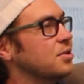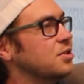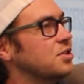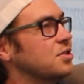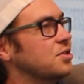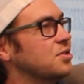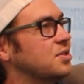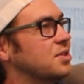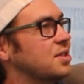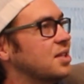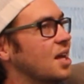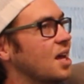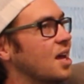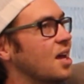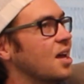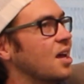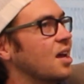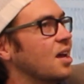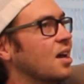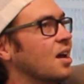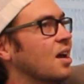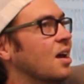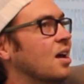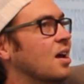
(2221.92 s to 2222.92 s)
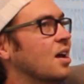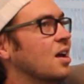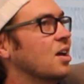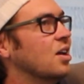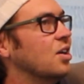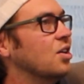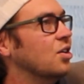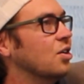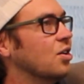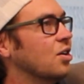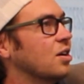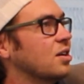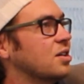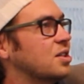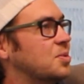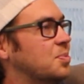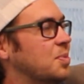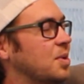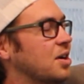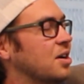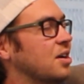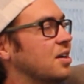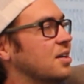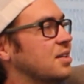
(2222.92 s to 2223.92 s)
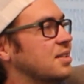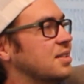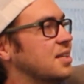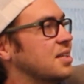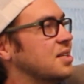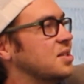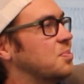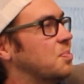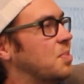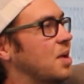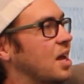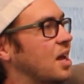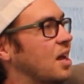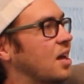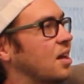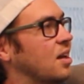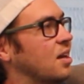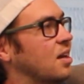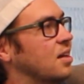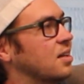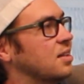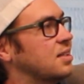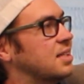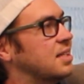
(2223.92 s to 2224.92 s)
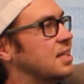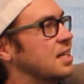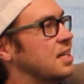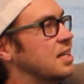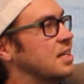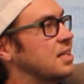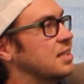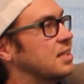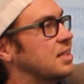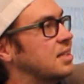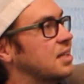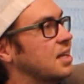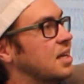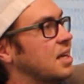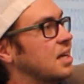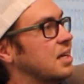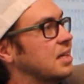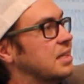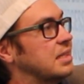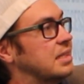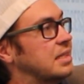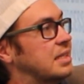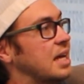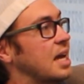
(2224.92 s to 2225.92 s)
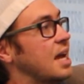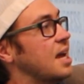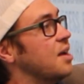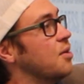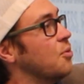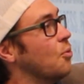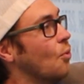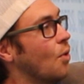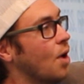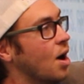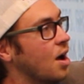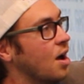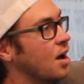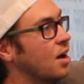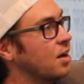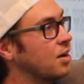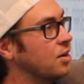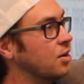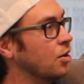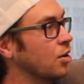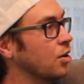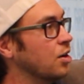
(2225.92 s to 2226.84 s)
would you say your experience has been since day one,